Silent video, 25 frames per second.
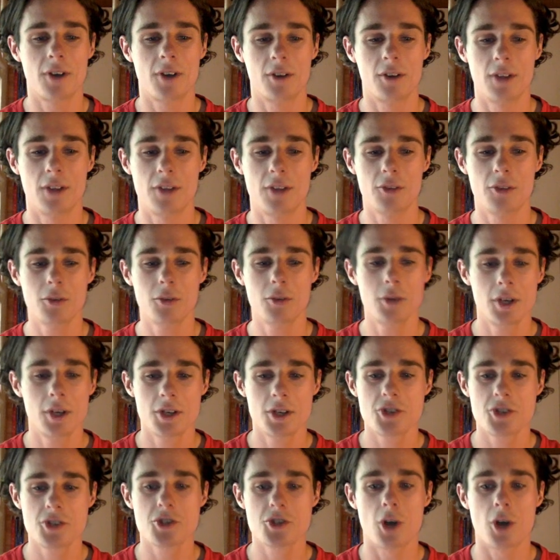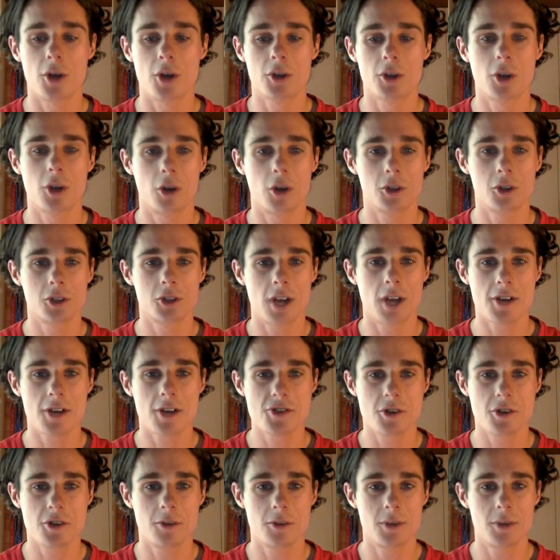level. Signed a contract,
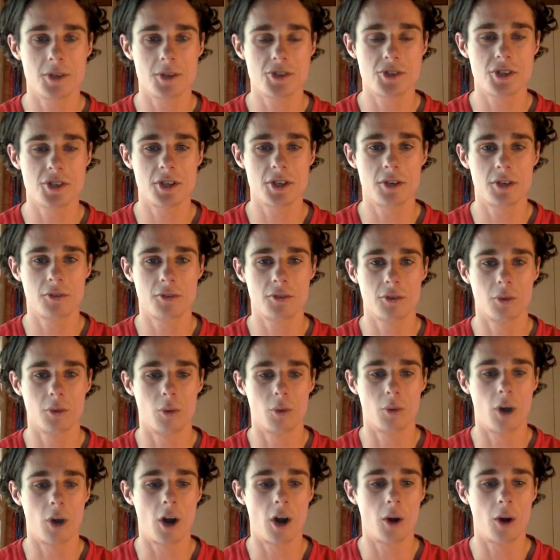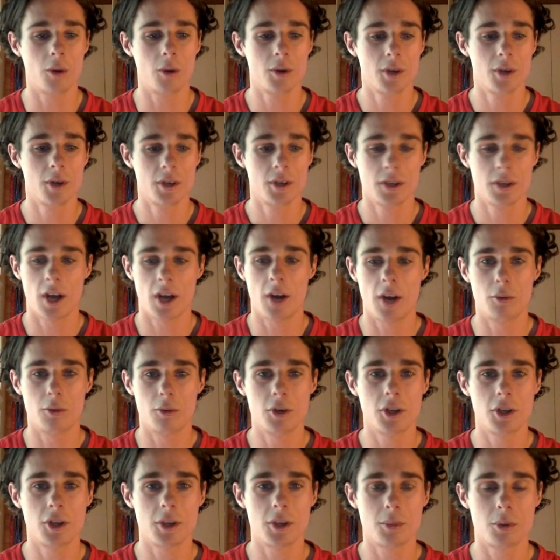so he'll be at Sydney for a while.
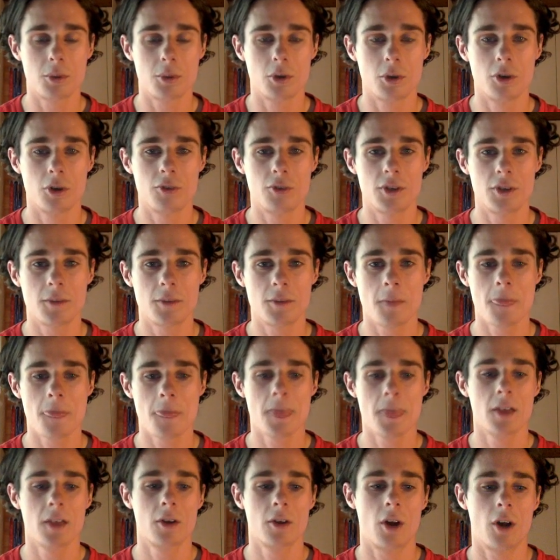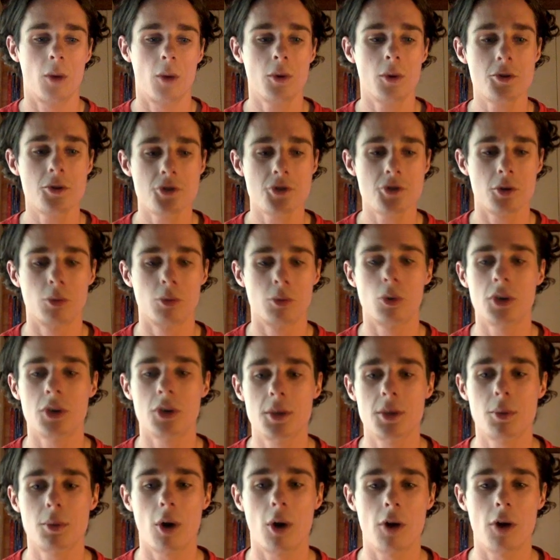Really improving. I will do a
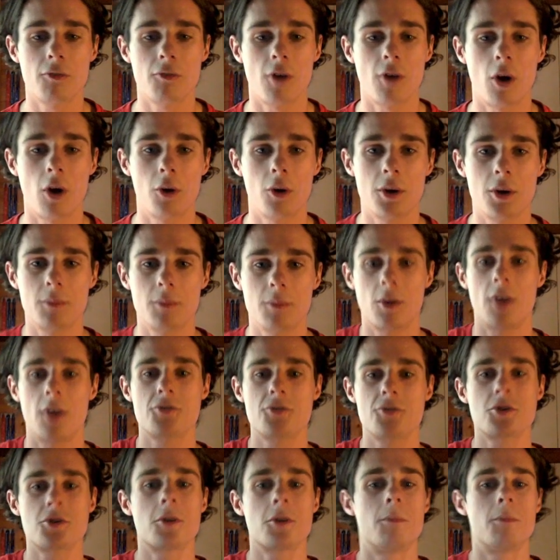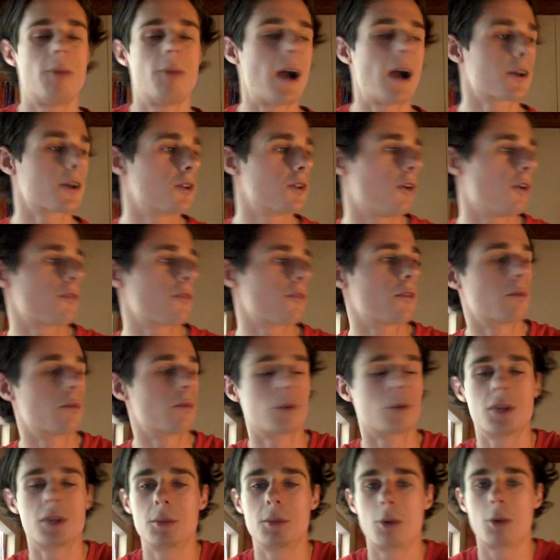rookie profile on him. I've sort of backed off the
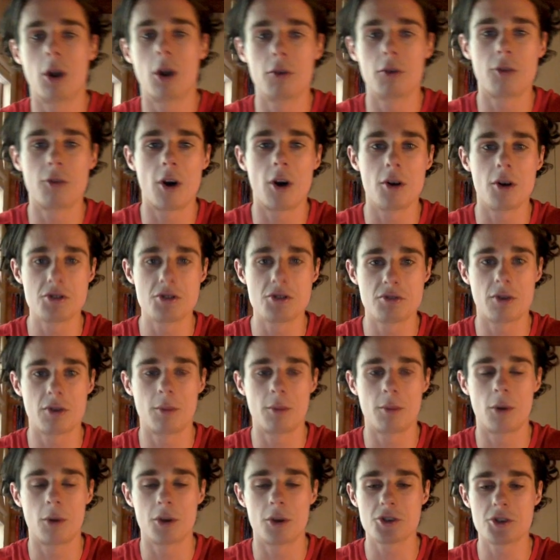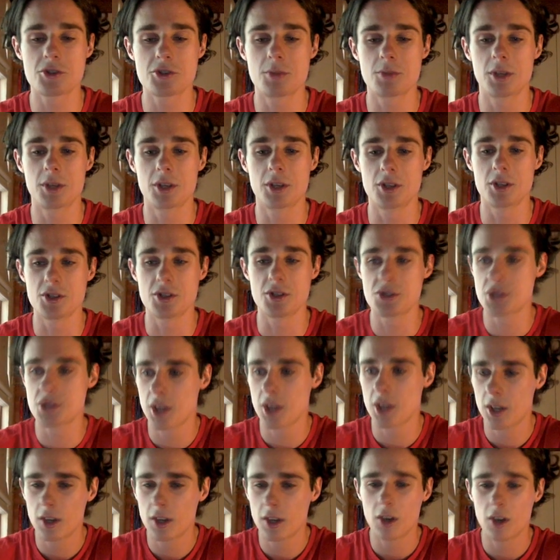rookie profiles, if I'm honest, because,
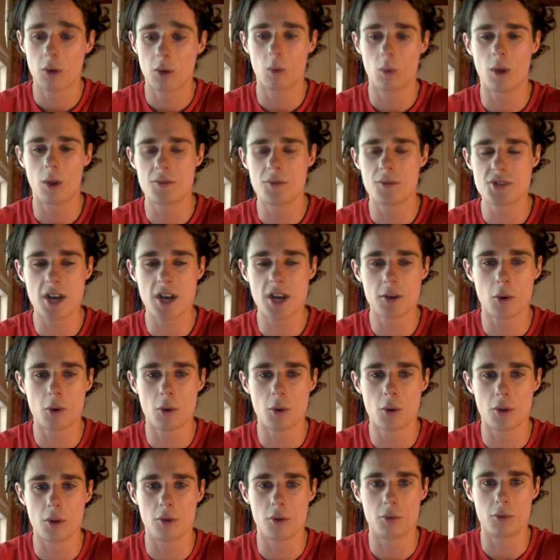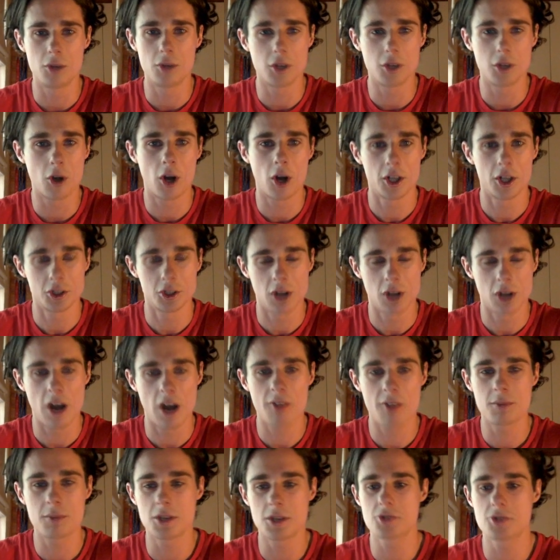well, I've done all the really high
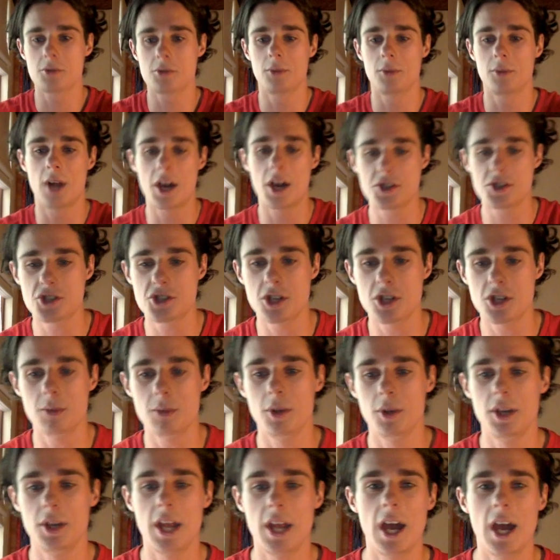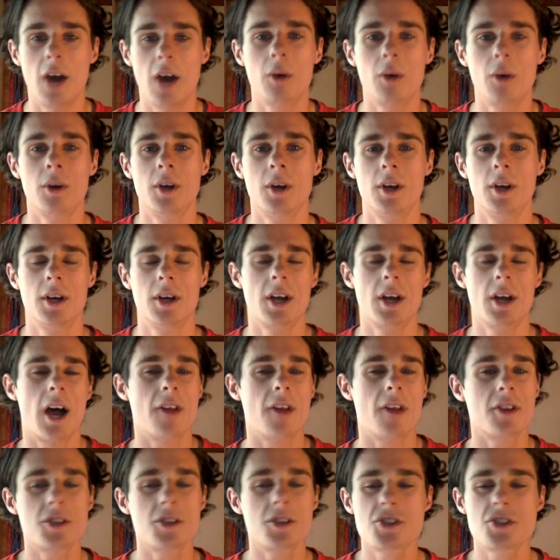draft picks from last year, but now
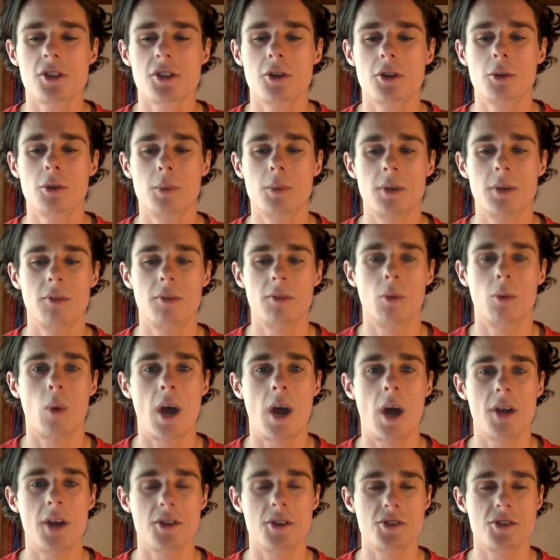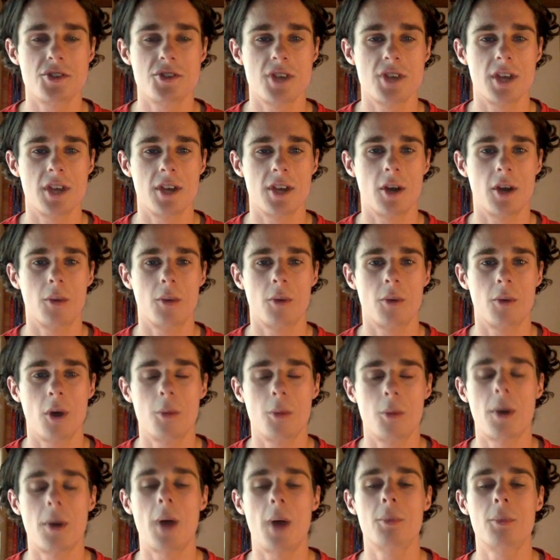I think it's a little bit of a wait and see.
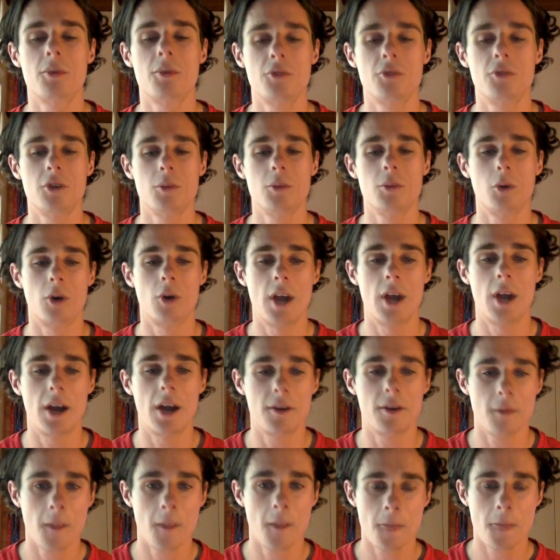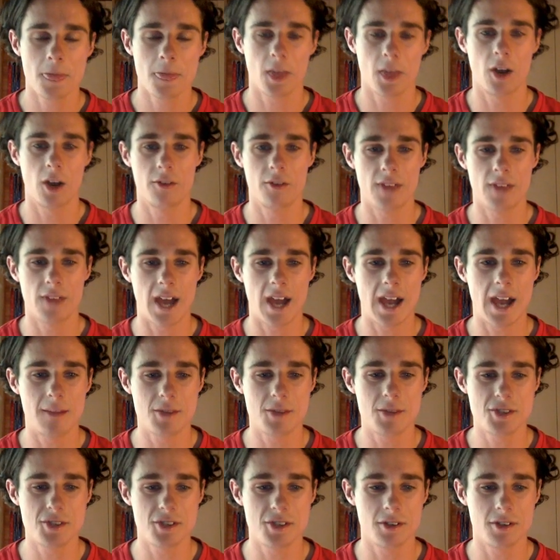I'll pump a few more out over the
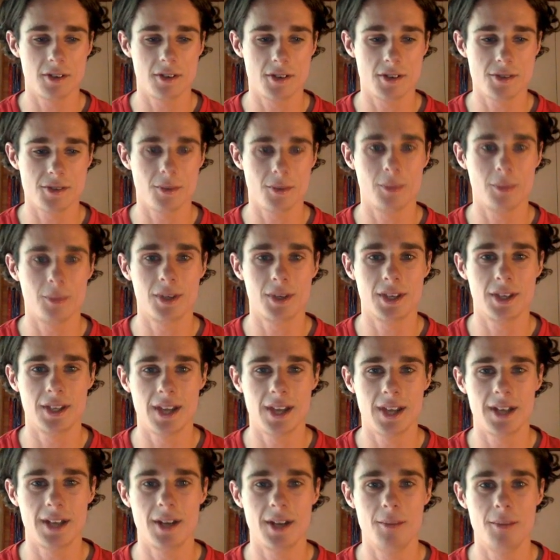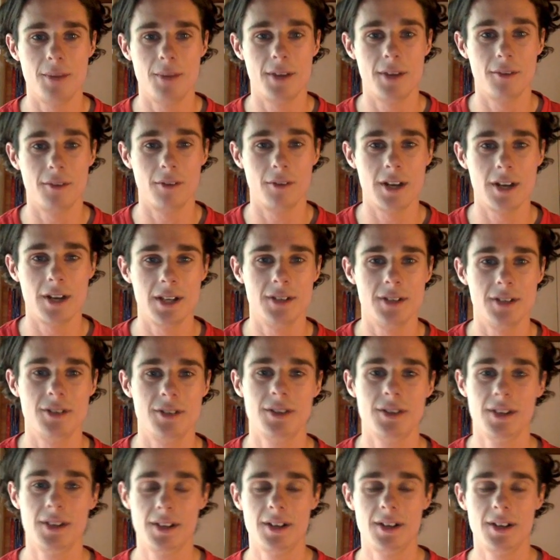Amy series when we can get a better
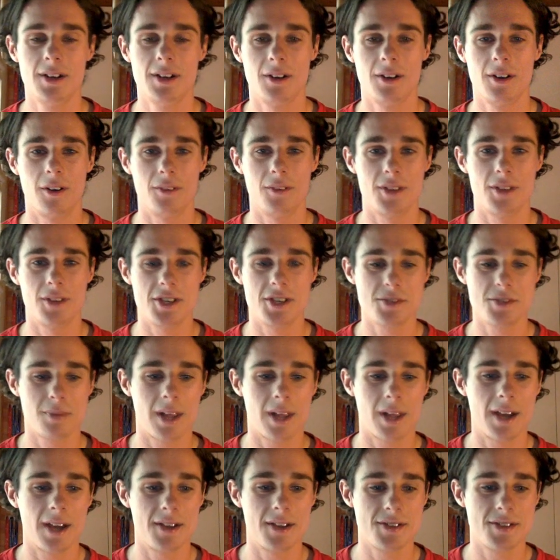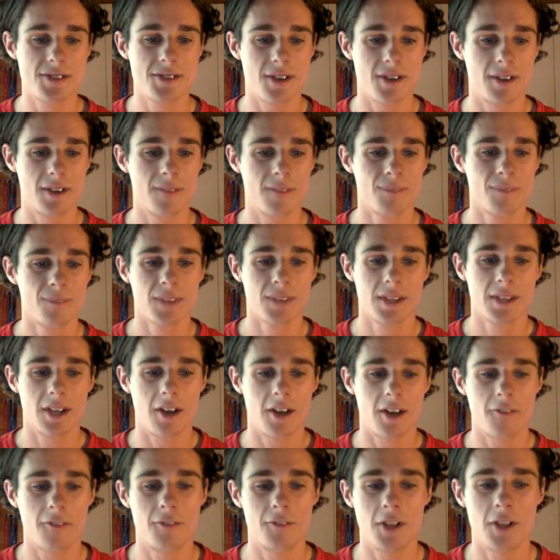read on these players. So
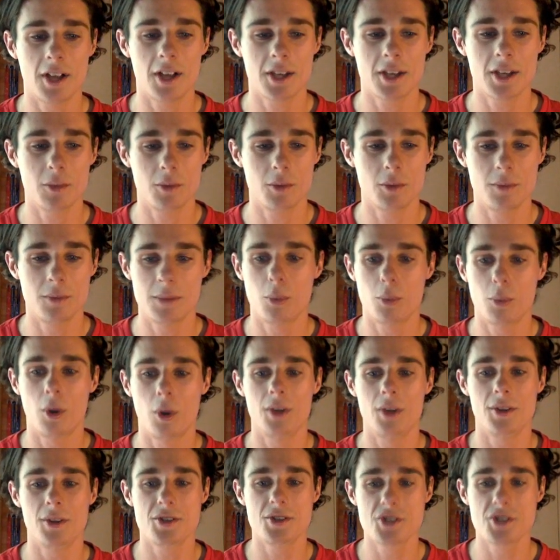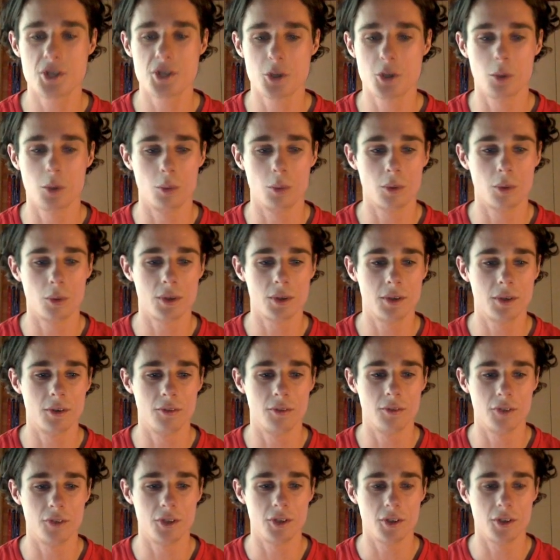I feel like it would be pointless to do a rookie
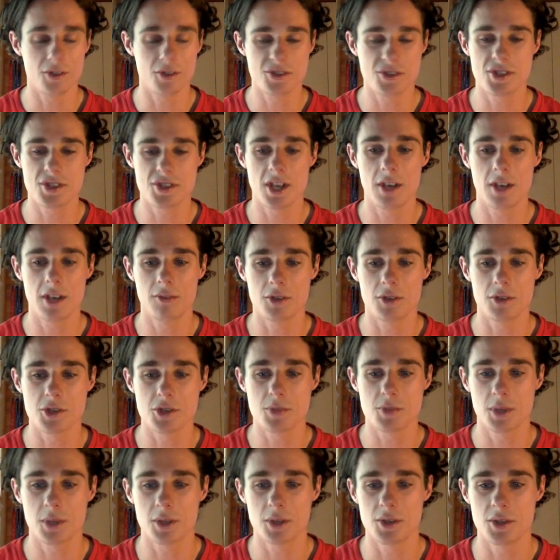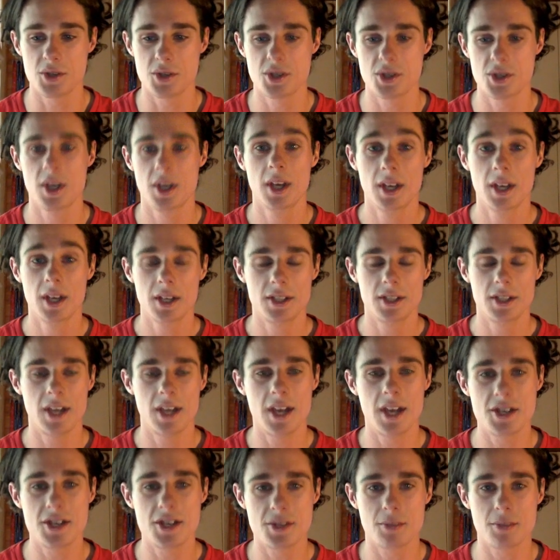review on Stevens because,
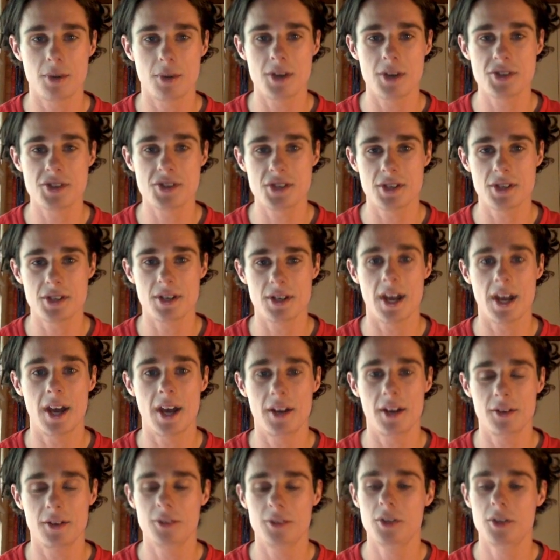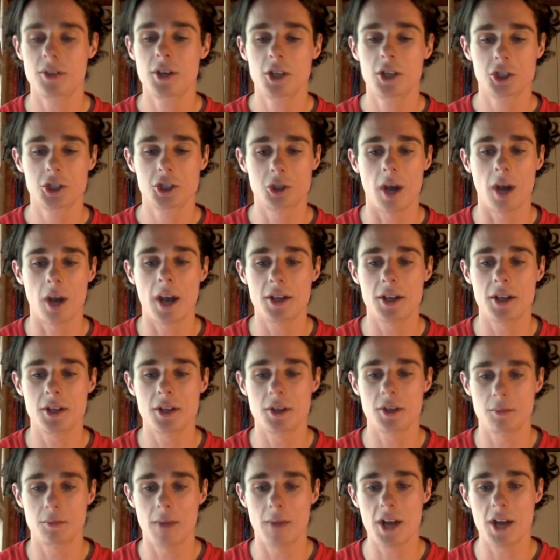yeah, he's impressing at training
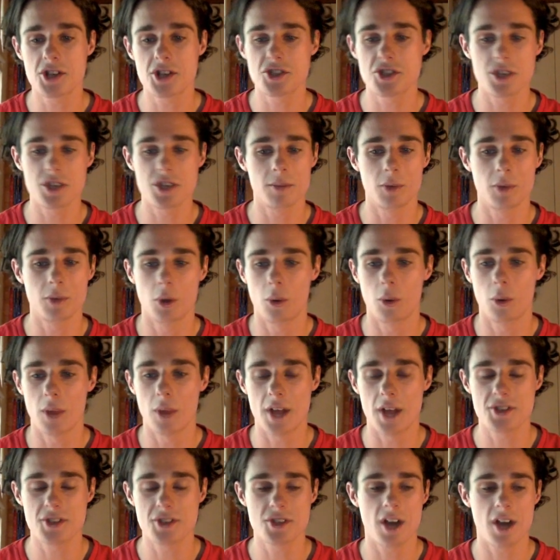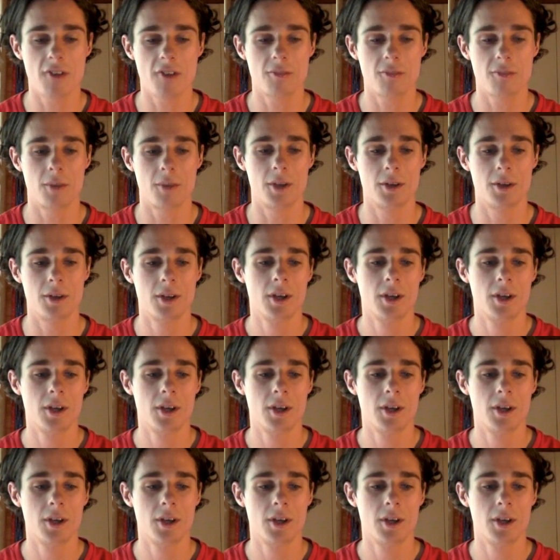and a match sim and all that stuff, but